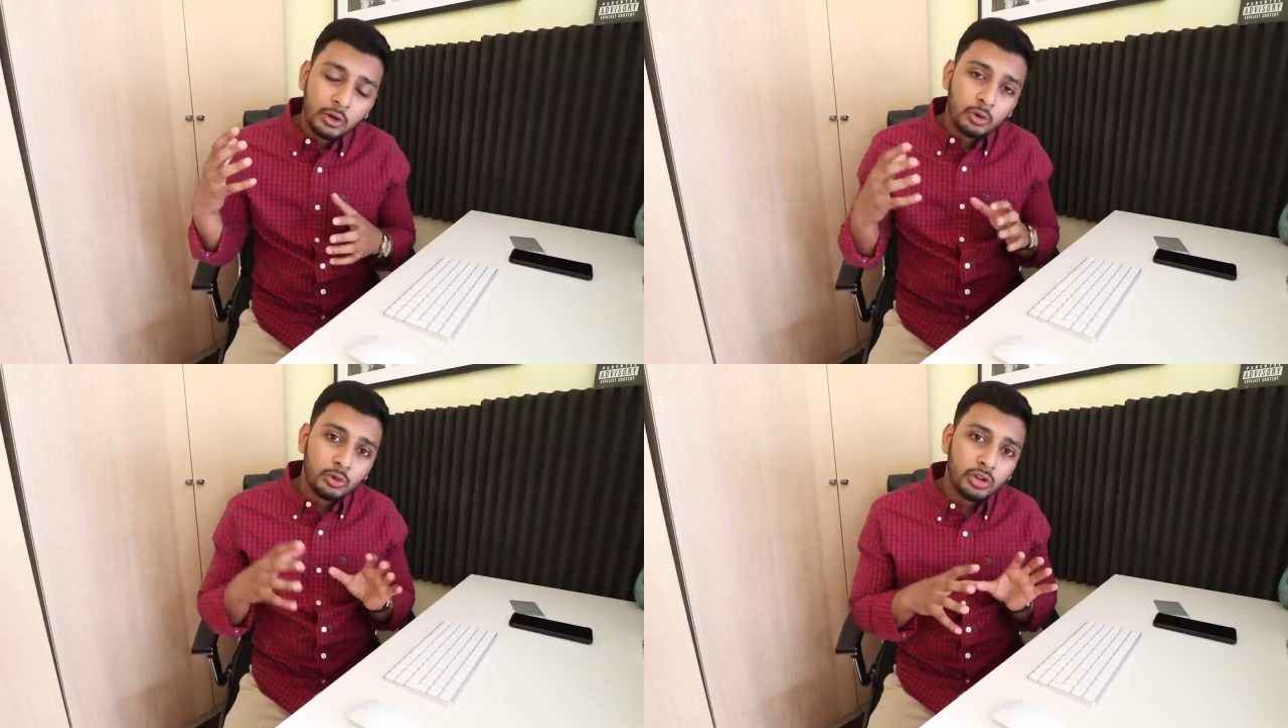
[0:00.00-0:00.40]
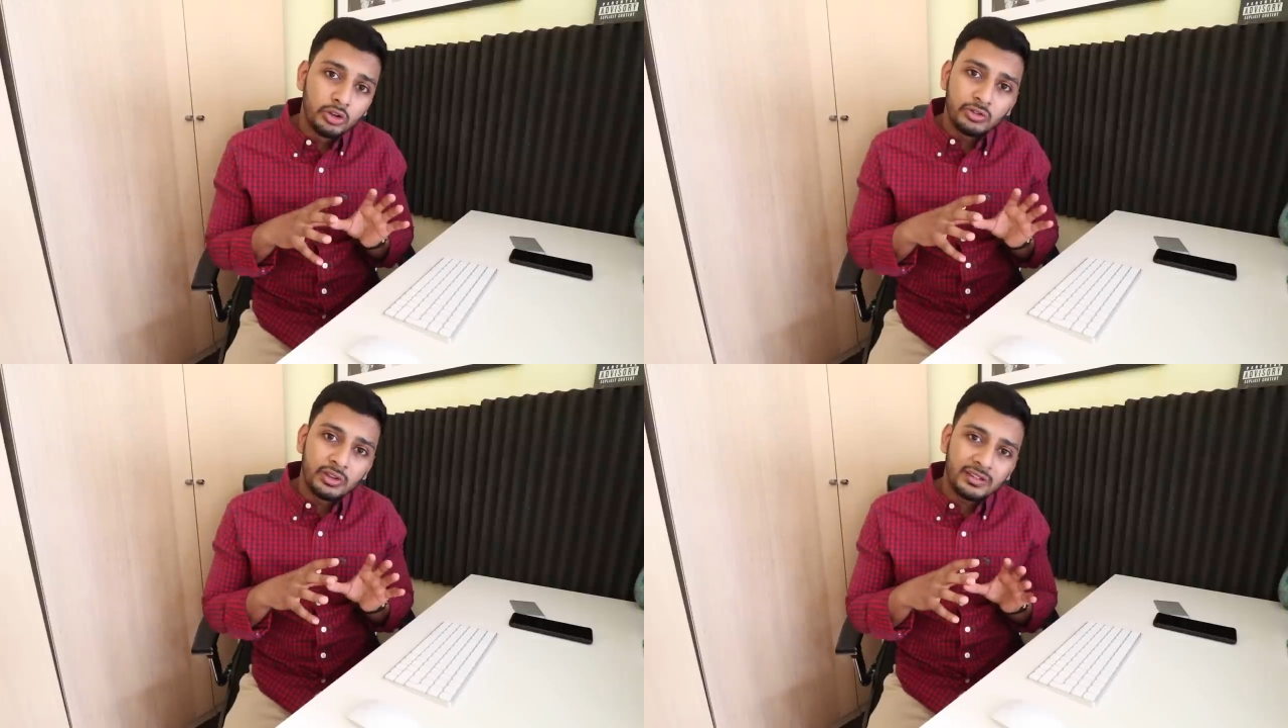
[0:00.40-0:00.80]
all the
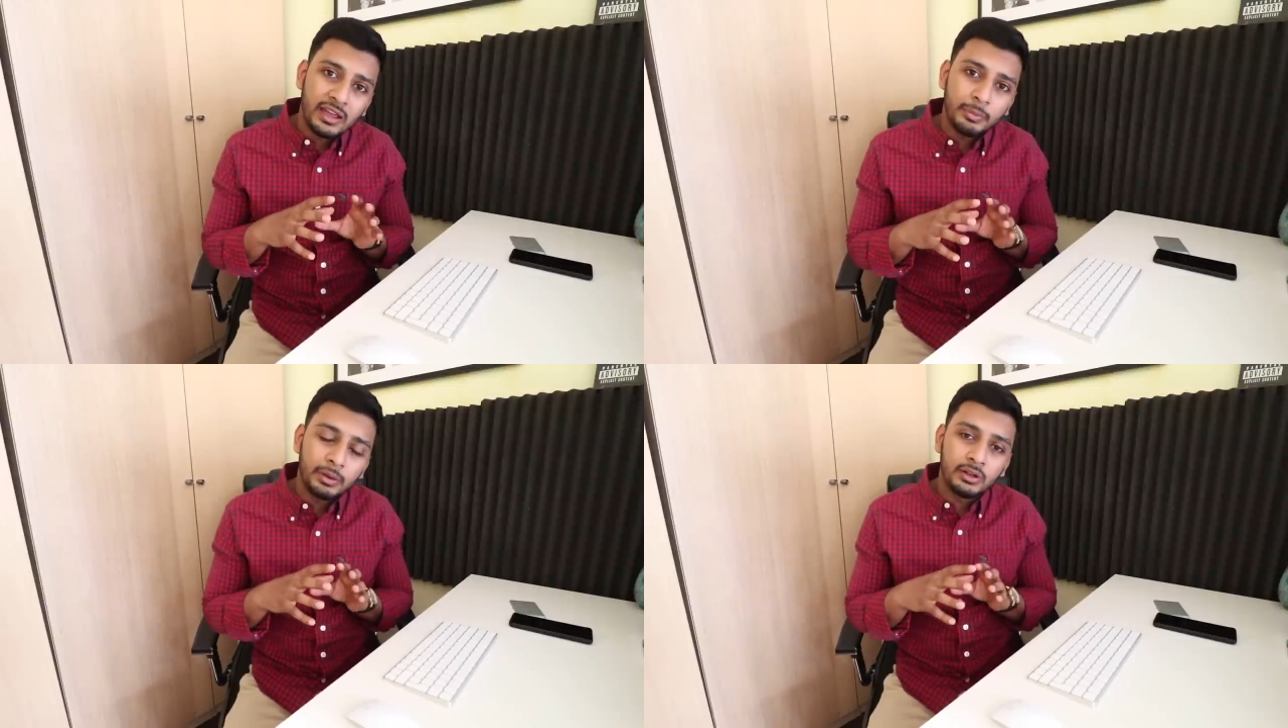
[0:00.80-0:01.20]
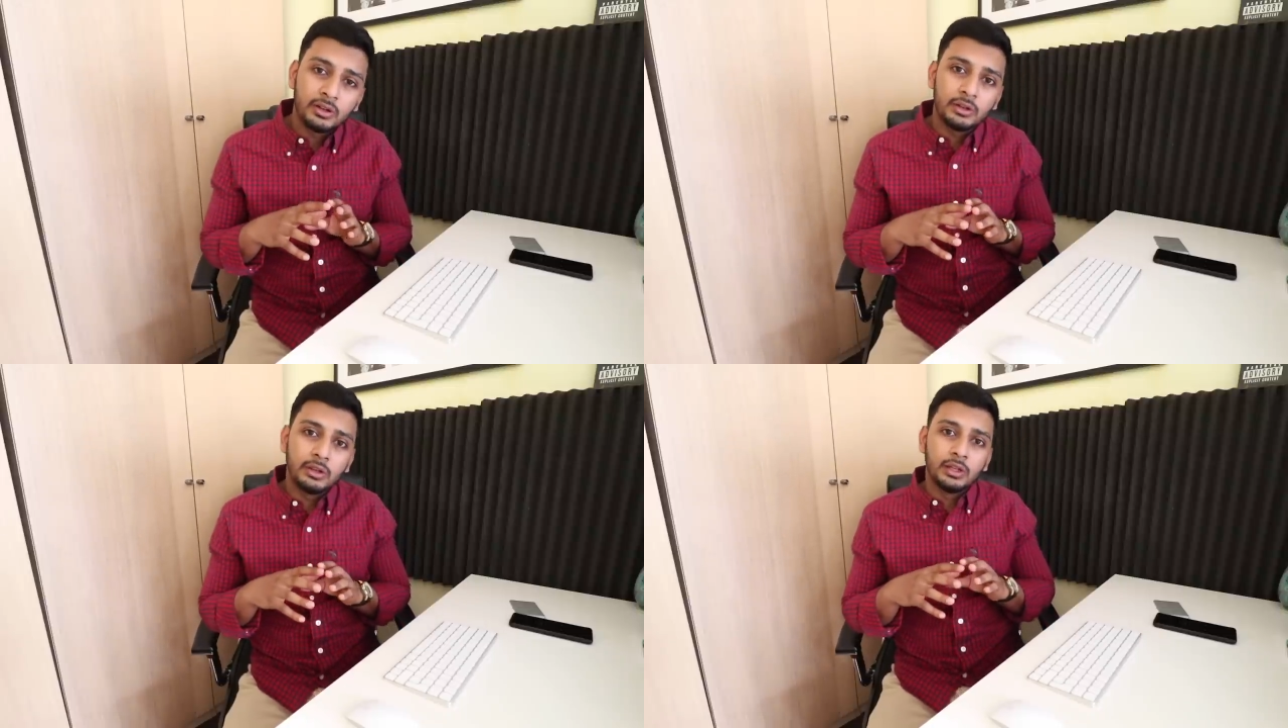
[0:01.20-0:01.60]
news that's
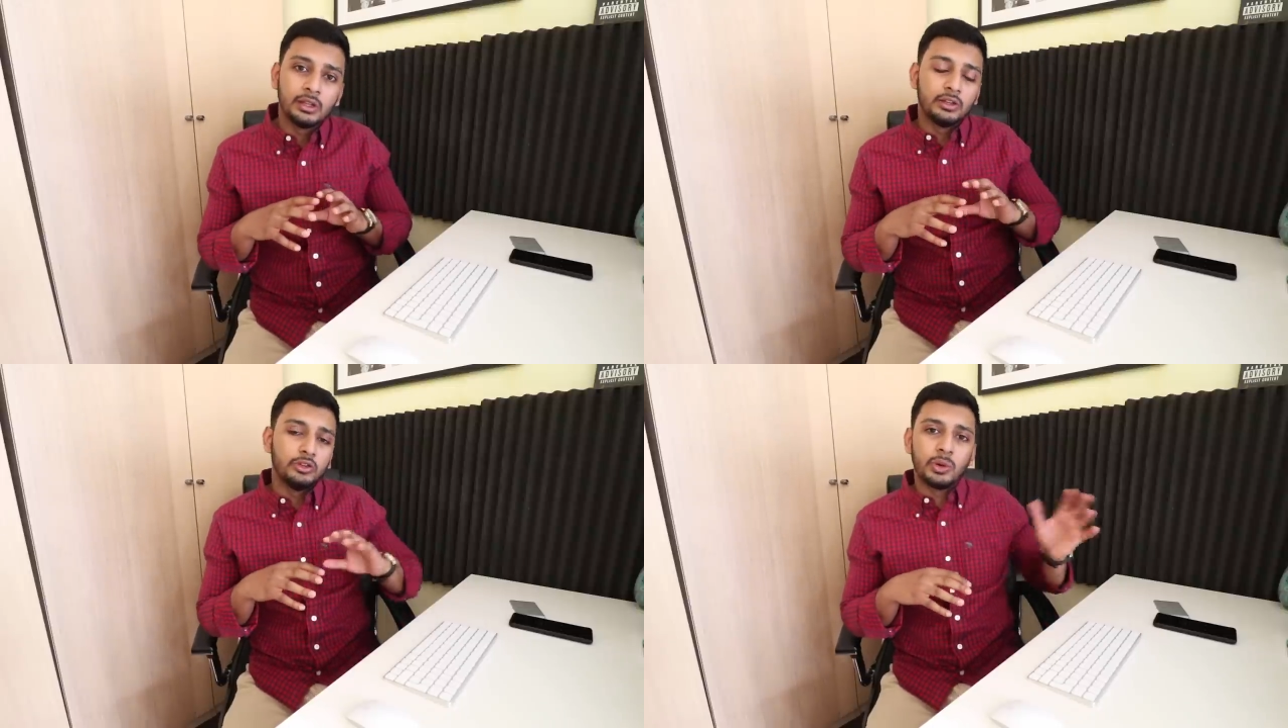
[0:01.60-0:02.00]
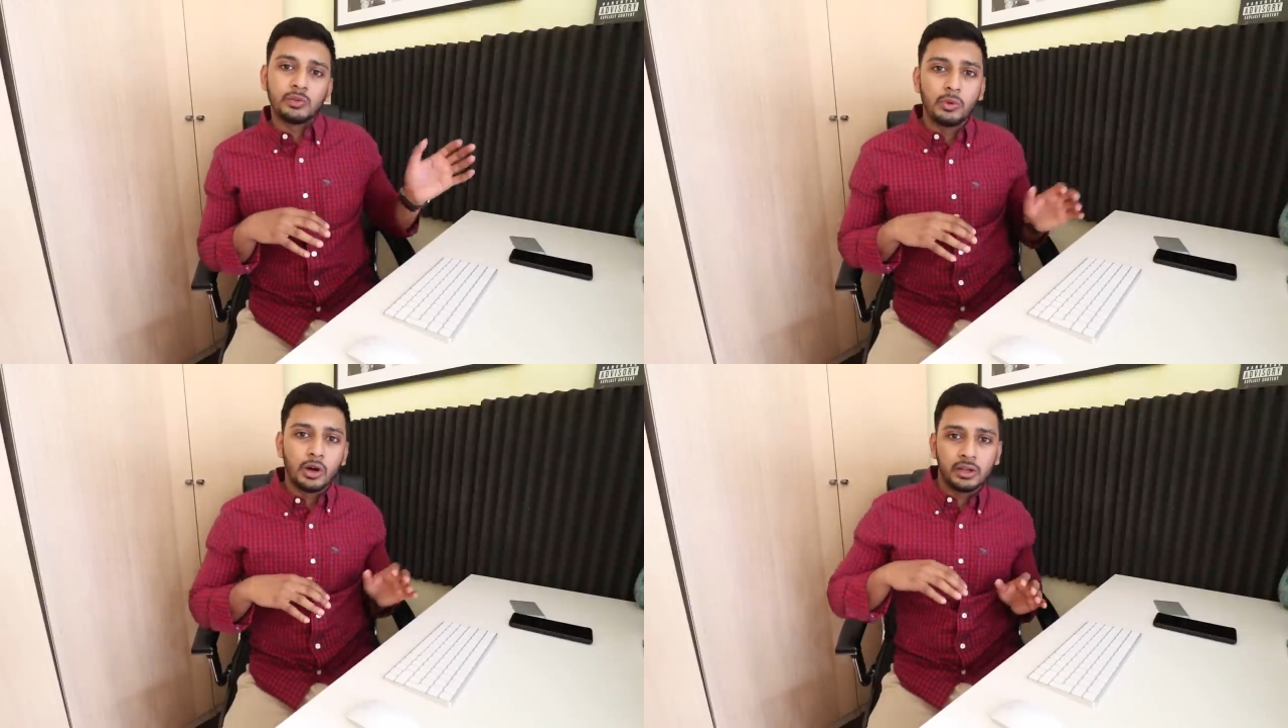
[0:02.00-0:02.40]
happened in the
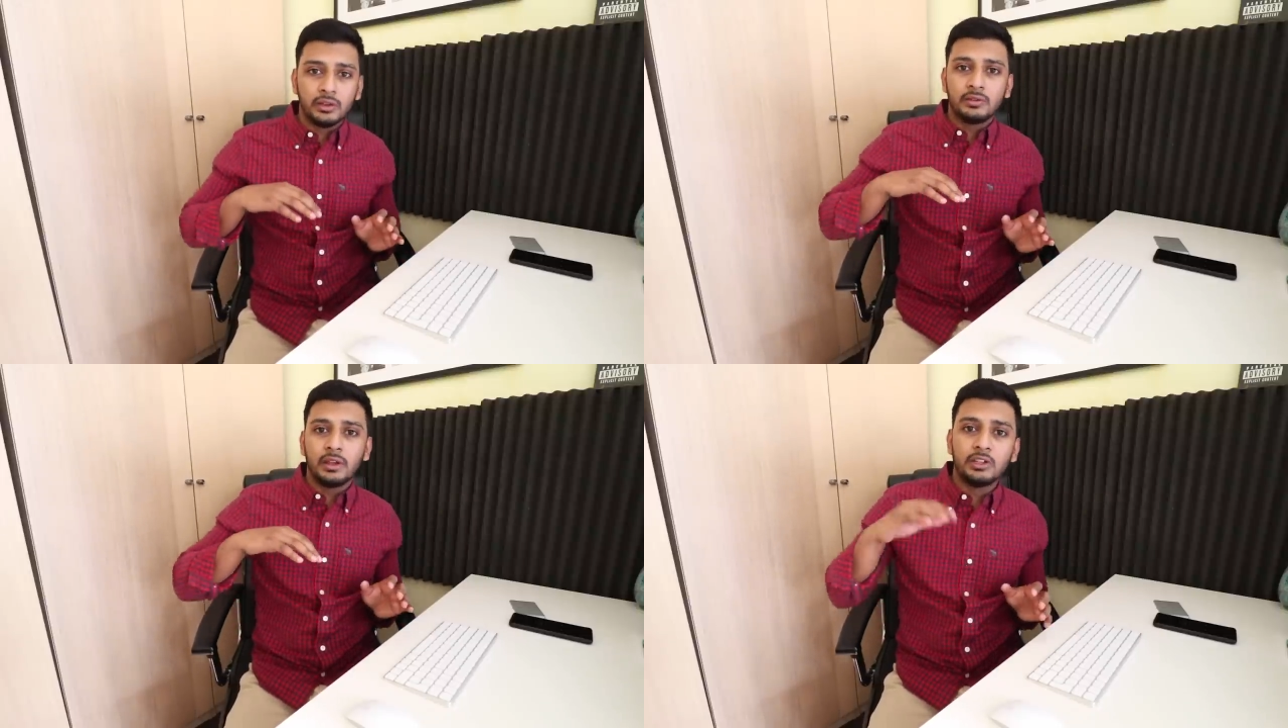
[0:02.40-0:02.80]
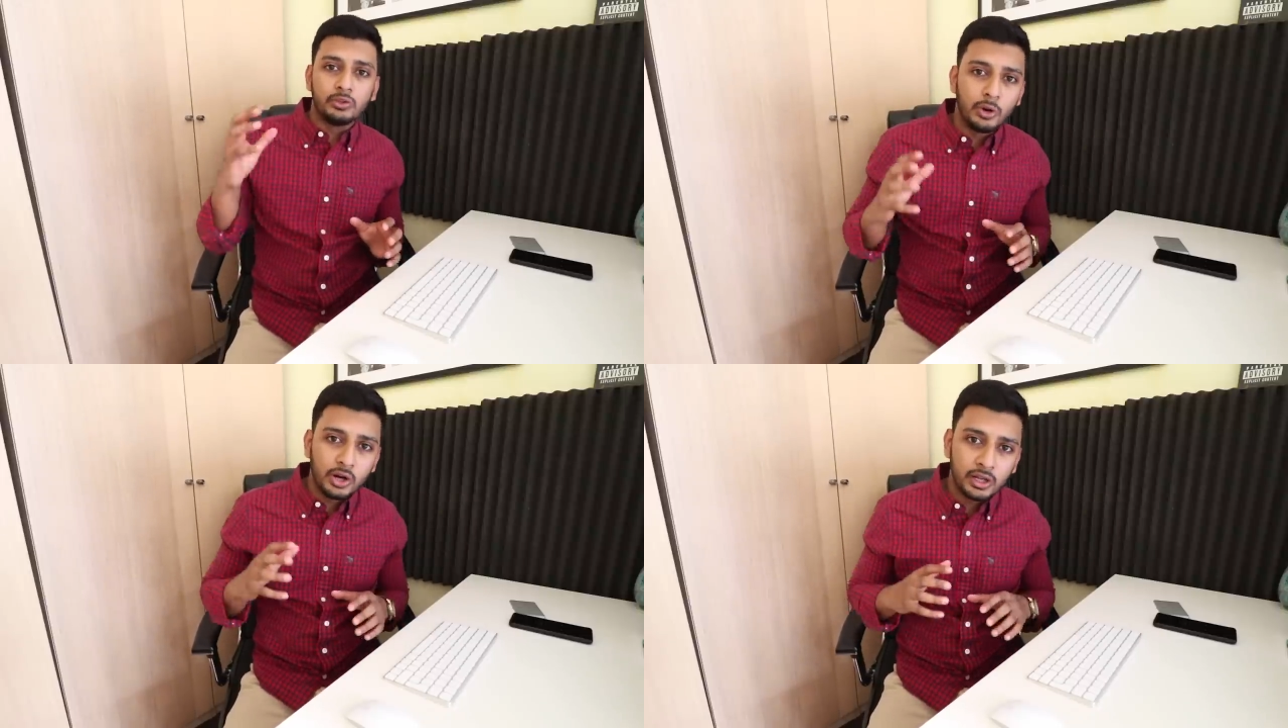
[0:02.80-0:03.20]
US markets,
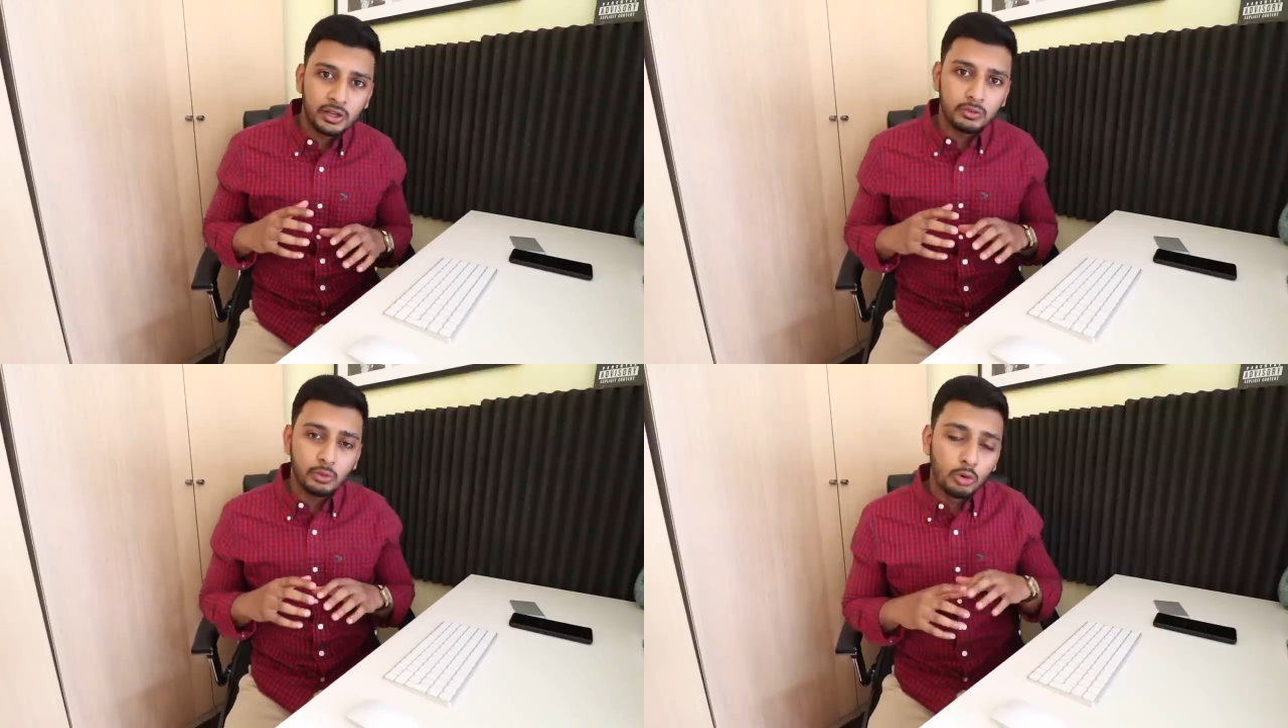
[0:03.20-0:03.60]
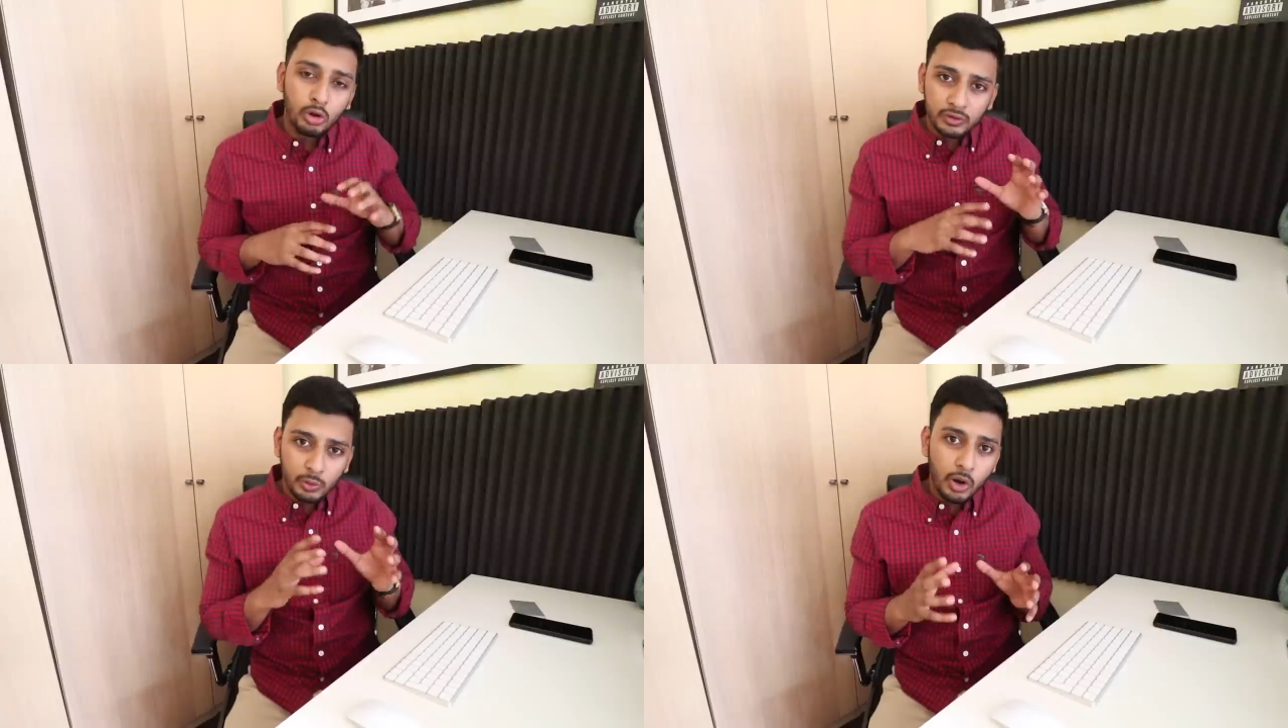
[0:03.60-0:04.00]
Asia markets, all
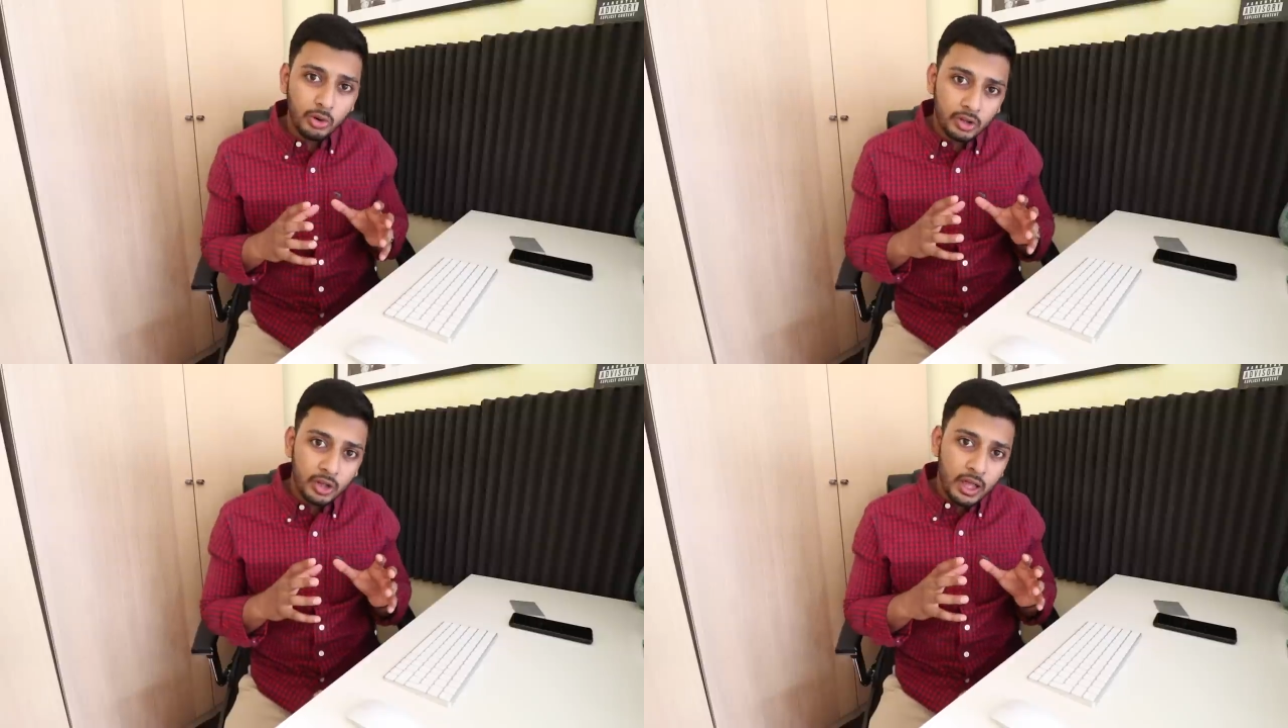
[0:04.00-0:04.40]
over the world.